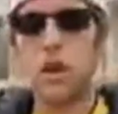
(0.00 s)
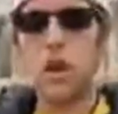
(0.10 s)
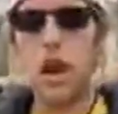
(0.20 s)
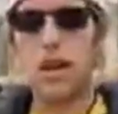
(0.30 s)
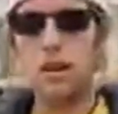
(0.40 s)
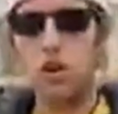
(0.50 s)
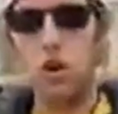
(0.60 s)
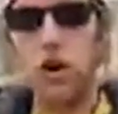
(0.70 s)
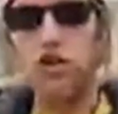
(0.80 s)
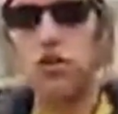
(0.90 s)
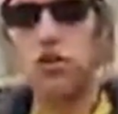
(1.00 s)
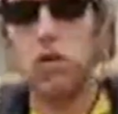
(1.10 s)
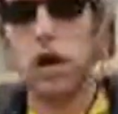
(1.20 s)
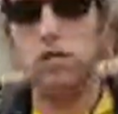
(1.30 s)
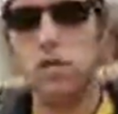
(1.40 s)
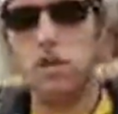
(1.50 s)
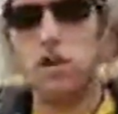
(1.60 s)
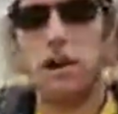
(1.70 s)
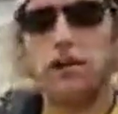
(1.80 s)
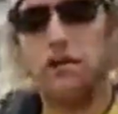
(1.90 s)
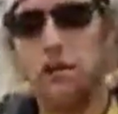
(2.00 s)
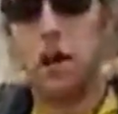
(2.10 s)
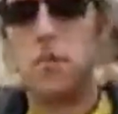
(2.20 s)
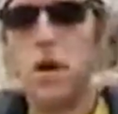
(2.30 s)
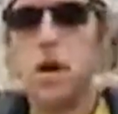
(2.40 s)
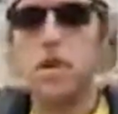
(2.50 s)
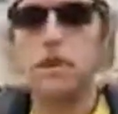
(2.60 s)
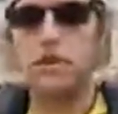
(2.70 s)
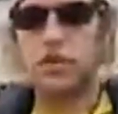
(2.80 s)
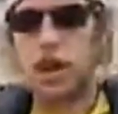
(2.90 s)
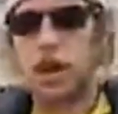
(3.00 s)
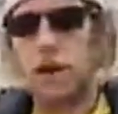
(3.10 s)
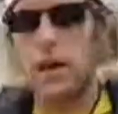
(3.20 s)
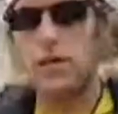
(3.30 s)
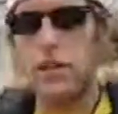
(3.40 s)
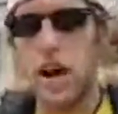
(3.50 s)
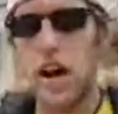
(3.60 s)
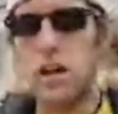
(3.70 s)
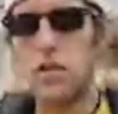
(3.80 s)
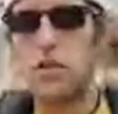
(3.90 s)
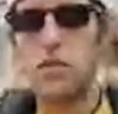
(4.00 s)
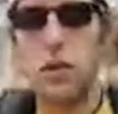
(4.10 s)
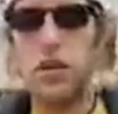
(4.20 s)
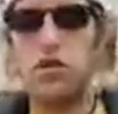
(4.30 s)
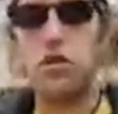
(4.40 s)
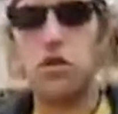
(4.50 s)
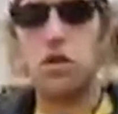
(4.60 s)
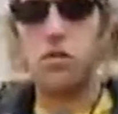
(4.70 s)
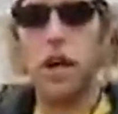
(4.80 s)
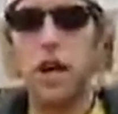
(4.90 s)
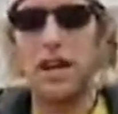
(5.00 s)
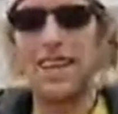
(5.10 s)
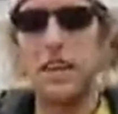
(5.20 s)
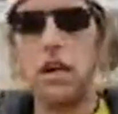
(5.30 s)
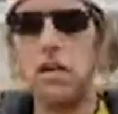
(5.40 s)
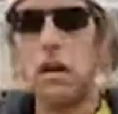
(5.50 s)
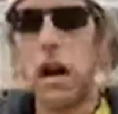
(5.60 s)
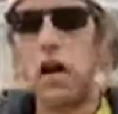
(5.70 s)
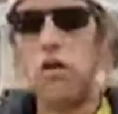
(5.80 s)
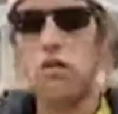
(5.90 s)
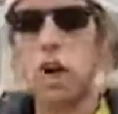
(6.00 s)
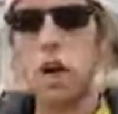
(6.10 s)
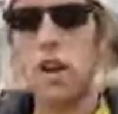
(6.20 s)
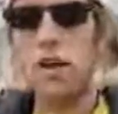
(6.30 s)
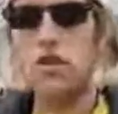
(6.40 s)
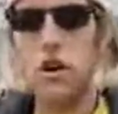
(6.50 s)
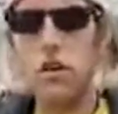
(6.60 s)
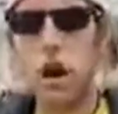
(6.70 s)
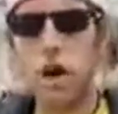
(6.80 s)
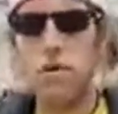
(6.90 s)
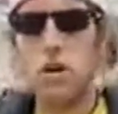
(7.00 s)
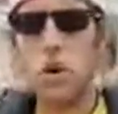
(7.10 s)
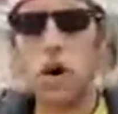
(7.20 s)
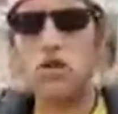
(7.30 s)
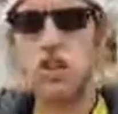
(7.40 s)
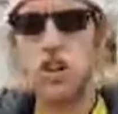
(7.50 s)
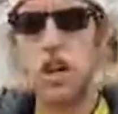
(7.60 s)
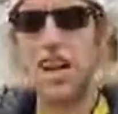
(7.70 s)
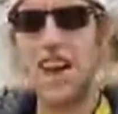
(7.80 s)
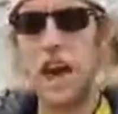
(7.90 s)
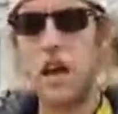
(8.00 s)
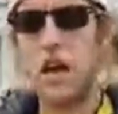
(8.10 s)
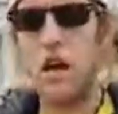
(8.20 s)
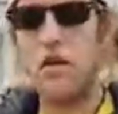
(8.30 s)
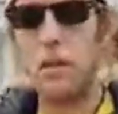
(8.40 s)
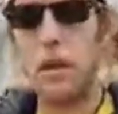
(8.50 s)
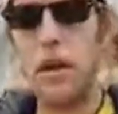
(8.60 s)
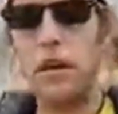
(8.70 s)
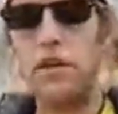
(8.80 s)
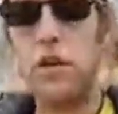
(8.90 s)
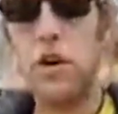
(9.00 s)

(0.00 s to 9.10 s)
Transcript: and in going to and returning from the same, and for any speech or debate in either house, they shall not be questioned in any other place.